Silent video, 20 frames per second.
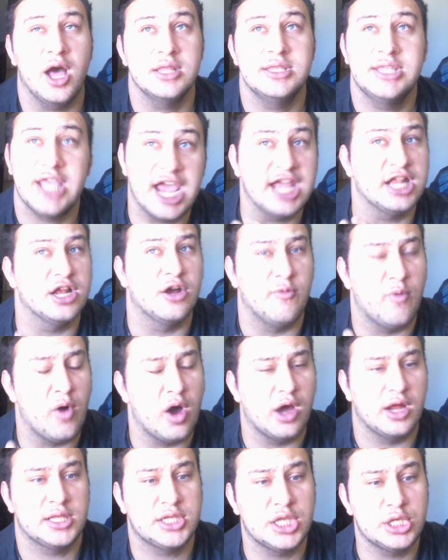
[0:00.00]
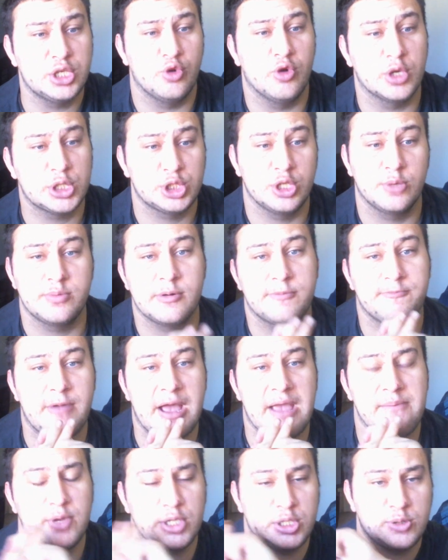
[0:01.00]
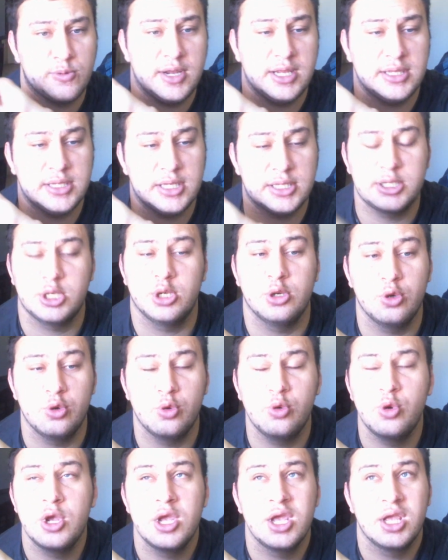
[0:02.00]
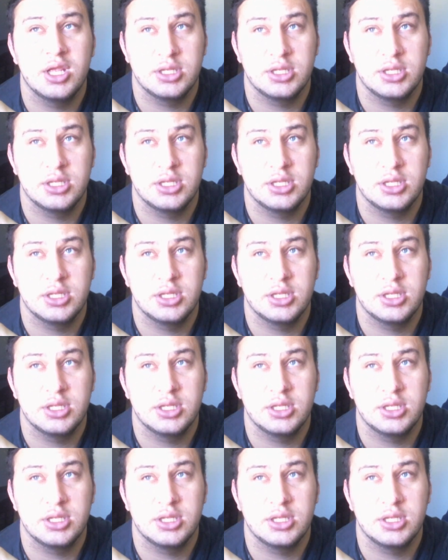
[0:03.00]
Dana wanted to do a super fight between the two